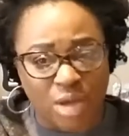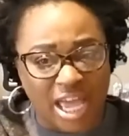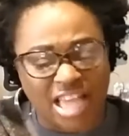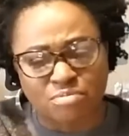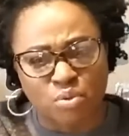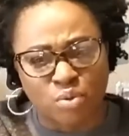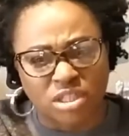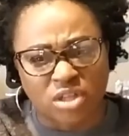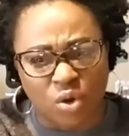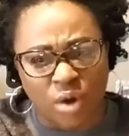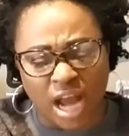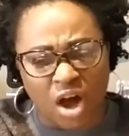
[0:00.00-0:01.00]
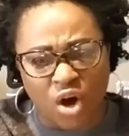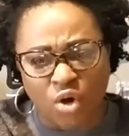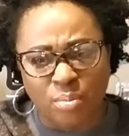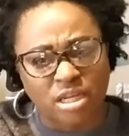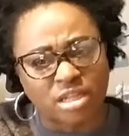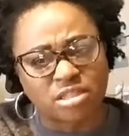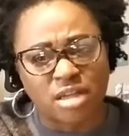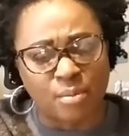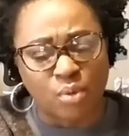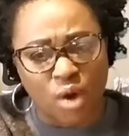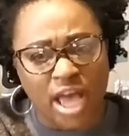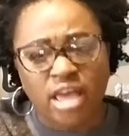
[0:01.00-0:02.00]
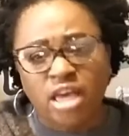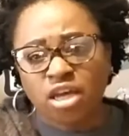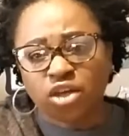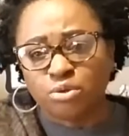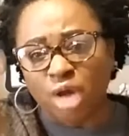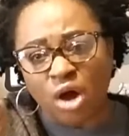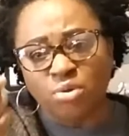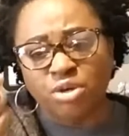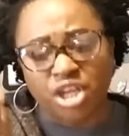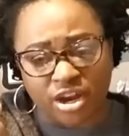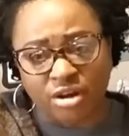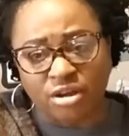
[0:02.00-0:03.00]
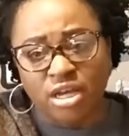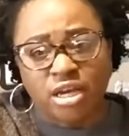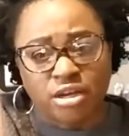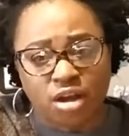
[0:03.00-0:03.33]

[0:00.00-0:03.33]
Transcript: to ask me what's going on because number one, you don't care.